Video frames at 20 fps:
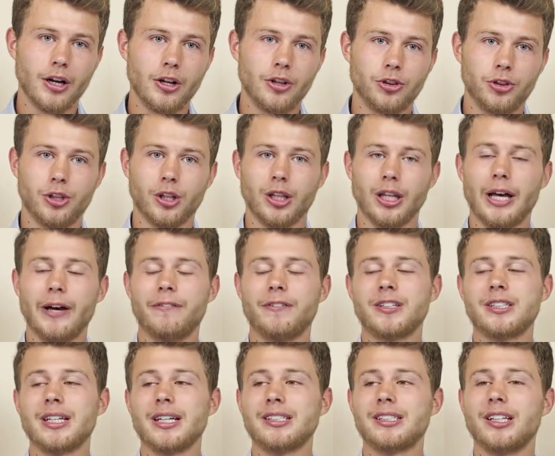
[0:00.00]
The left
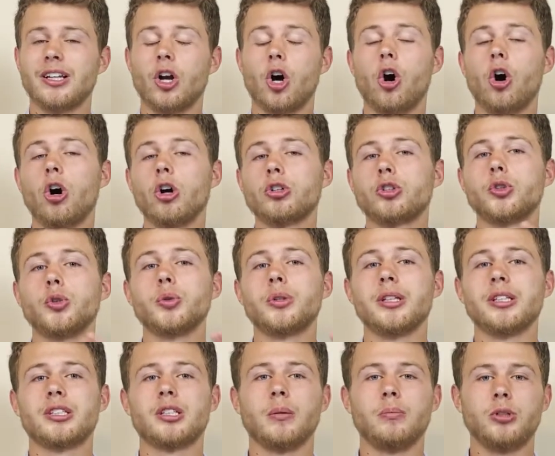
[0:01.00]
says that all truth
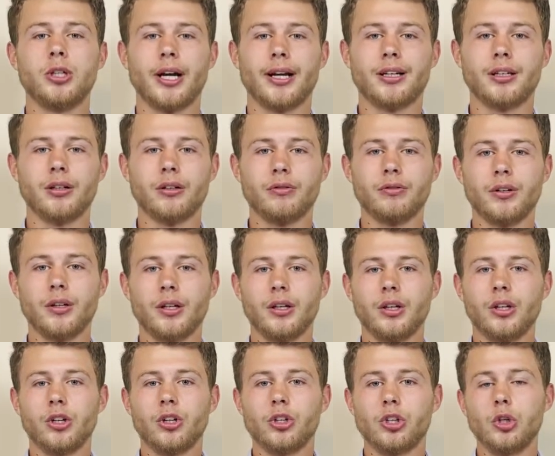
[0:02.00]
is subjective.
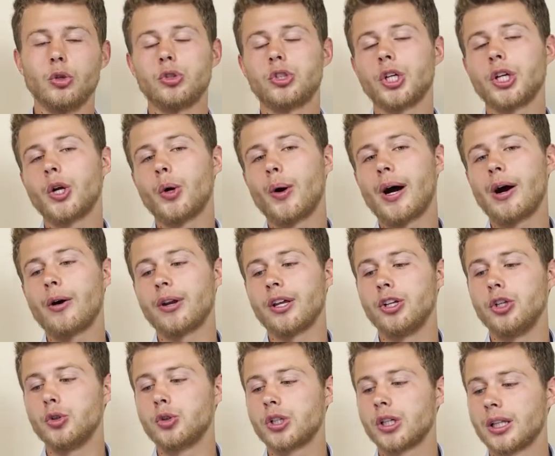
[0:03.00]
You should go out and
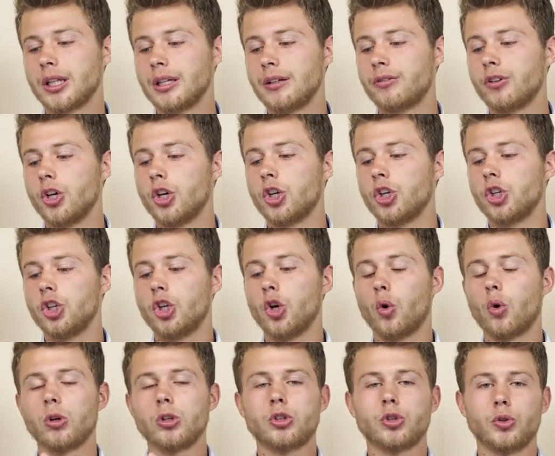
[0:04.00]
you should live
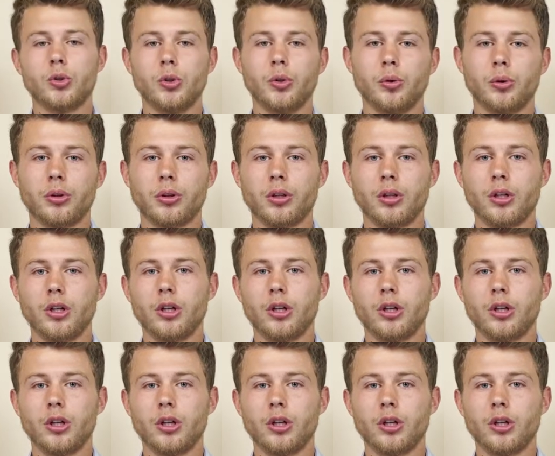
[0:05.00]
your truth.